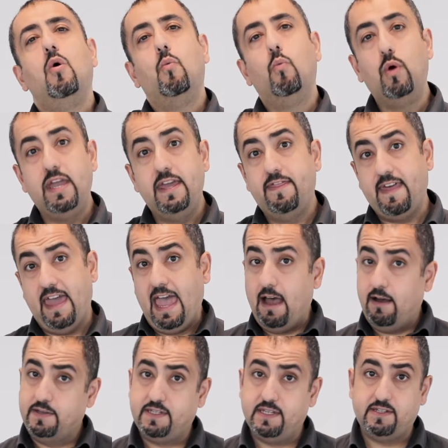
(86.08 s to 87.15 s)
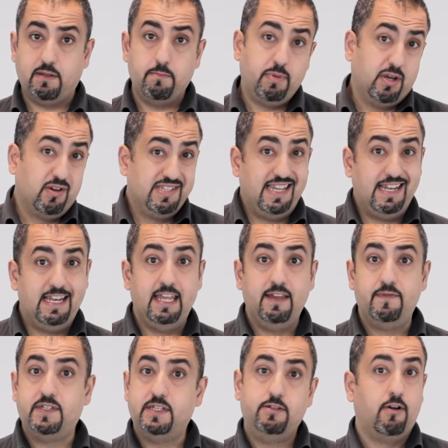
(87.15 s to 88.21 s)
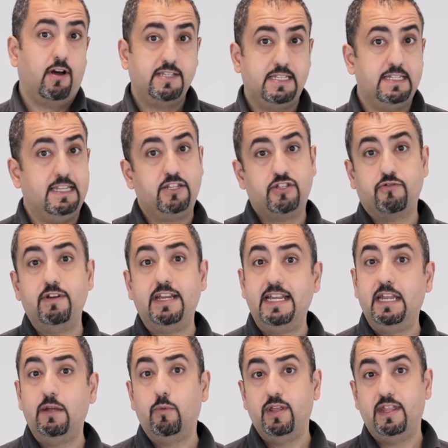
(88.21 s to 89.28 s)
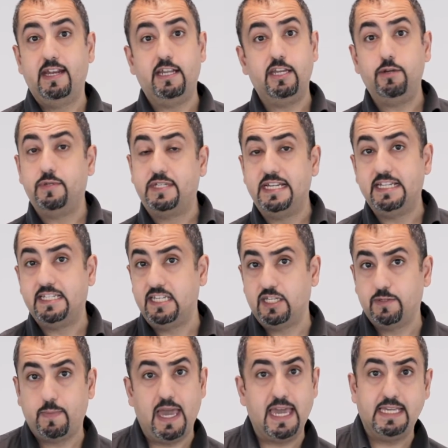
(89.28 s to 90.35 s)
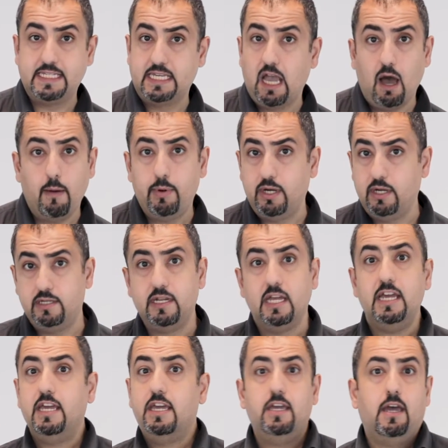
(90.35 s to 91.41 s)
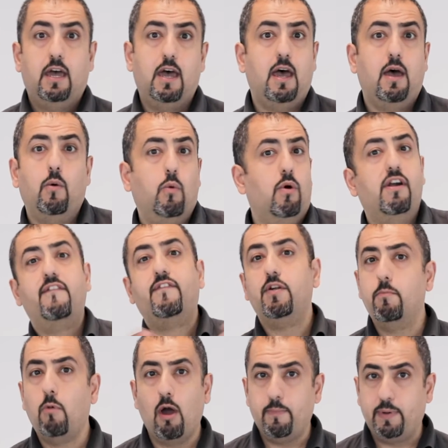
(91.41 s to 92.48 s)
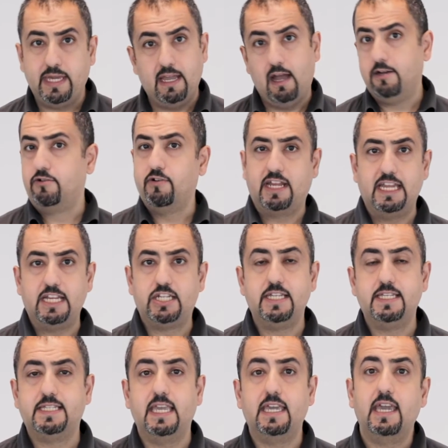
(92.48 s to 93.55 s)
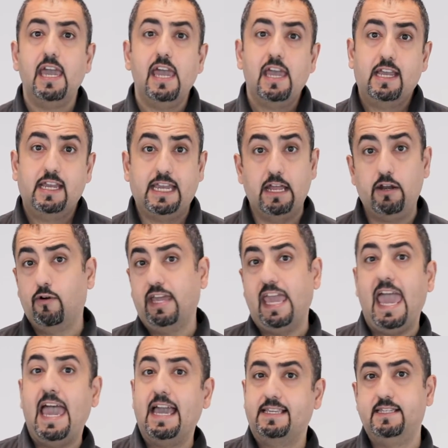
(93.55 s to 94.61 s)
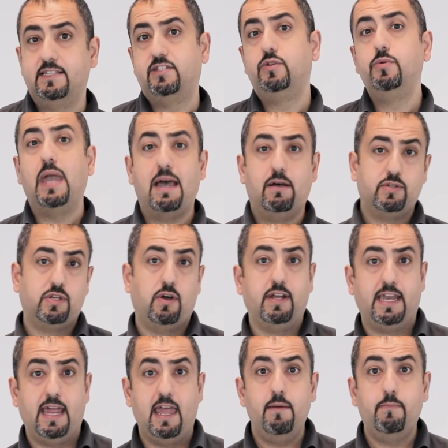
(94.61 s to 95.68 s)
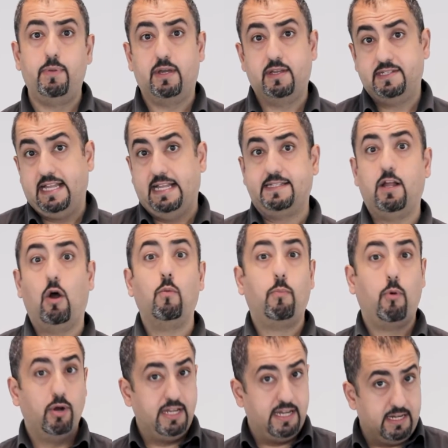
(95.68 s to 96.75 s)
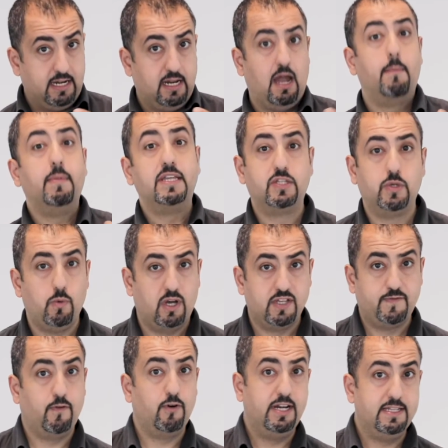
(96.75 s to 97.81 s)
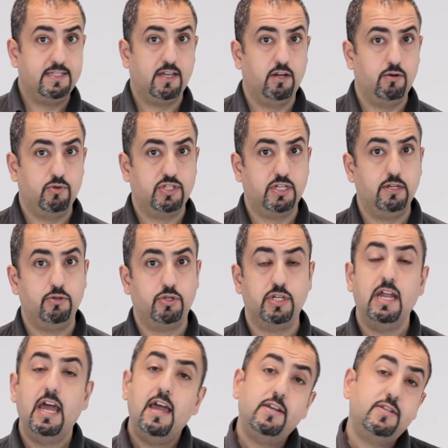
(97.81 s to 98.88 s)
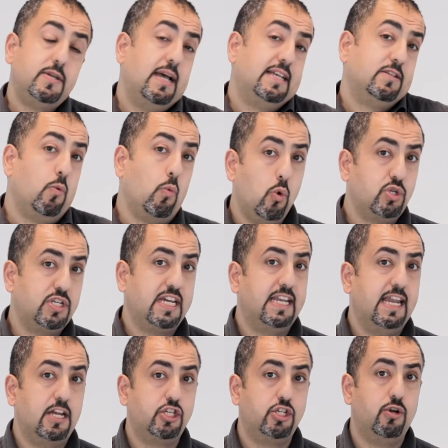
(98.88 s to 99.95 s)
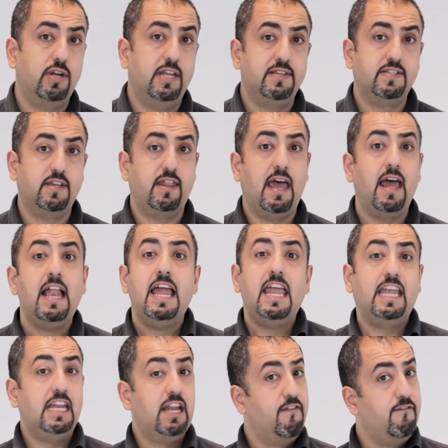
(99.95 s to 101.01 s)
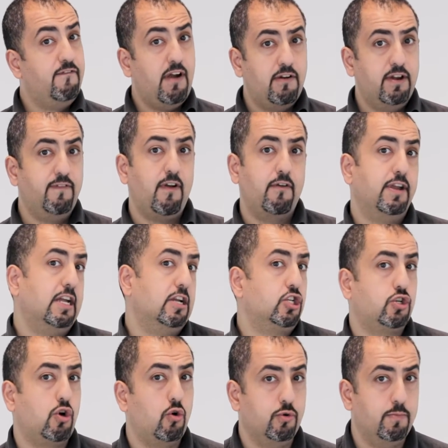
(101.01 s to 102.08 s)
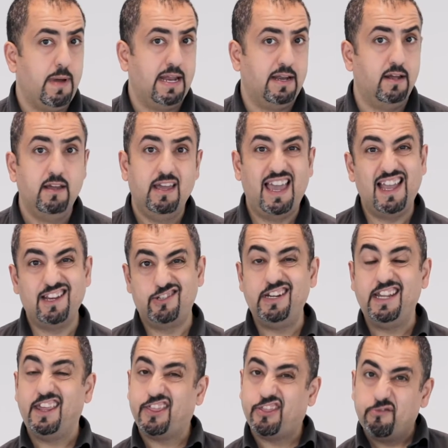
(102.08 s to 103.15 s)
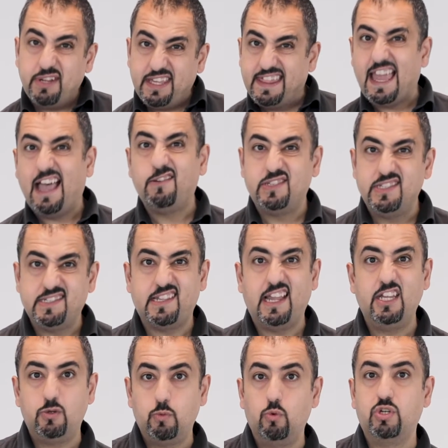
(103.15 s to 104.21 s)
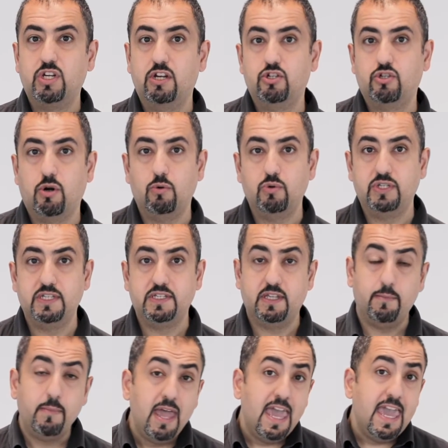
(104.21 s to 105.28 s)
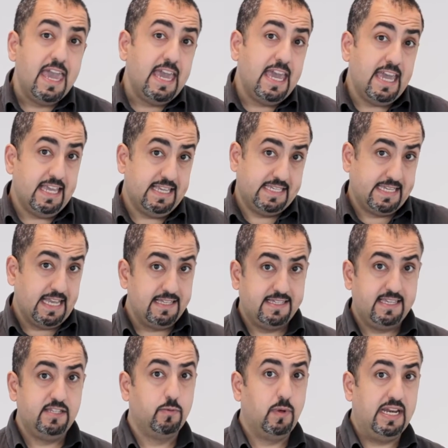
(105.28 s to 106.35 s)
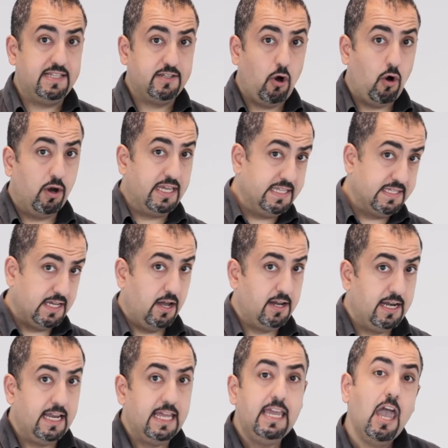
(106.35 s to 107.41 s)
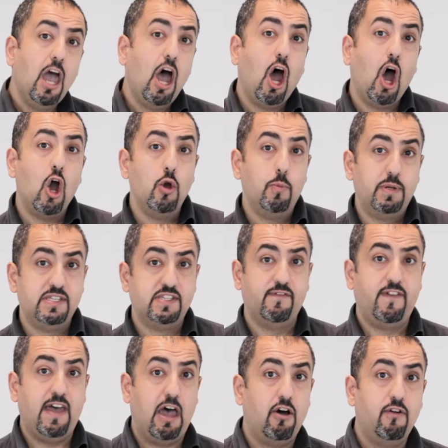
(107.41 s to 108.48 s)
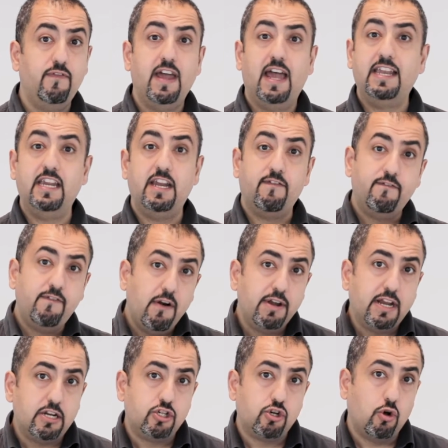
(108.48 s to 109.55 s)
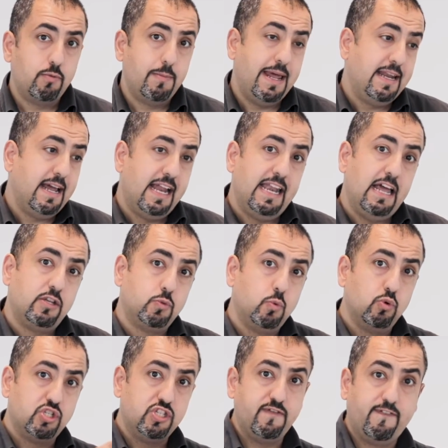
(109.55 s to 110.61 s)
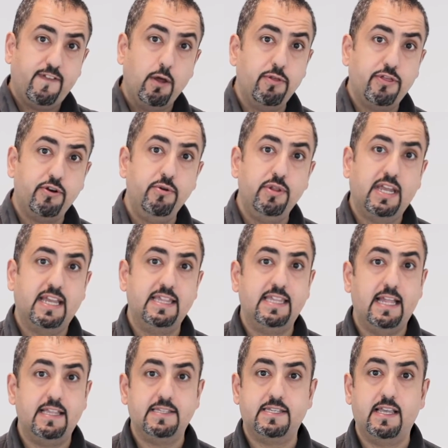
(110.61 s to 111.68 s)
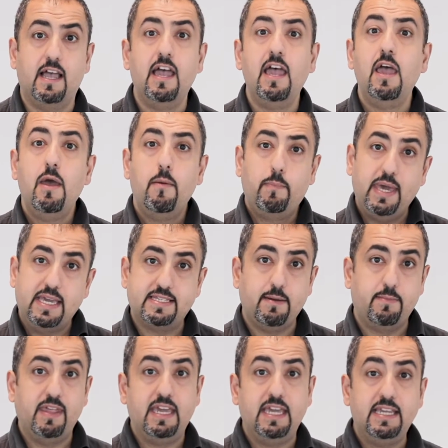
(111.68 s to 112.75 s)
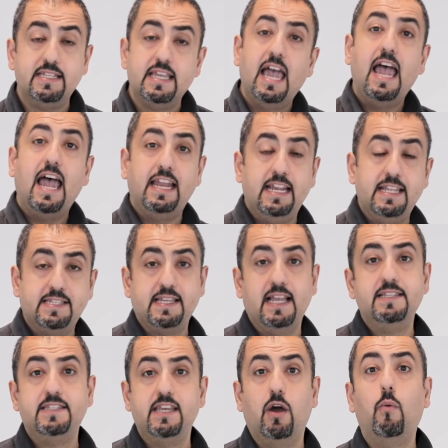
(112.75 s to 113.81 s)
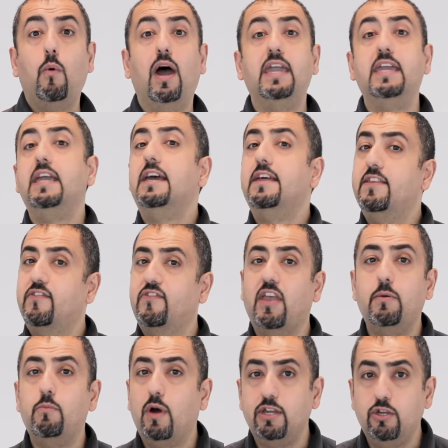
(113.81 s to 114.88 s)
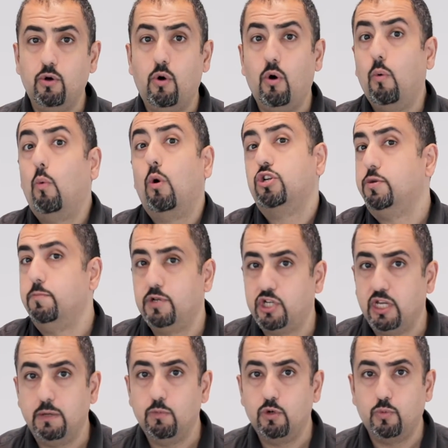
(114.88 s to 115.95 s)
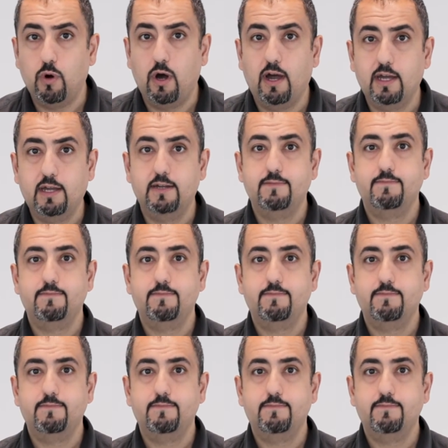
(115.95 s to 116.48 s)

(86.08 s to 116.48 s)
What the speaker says: with our system, because it lives nice and discreetly within a utility space, cupboard, wherever it might be, under a kitchen sink, cannot get access to outside air, because that's the whole point in coming to us for an internal solution. So it has a water connection on it, so that in a very, very controlled manner, actually 3,000 stage water control system, it senses when it's hot internally, opens a valve, and in a very controlled manner allows water to flow through the condenser, picks up the heat, and then sends it away the same way your washing machine would work.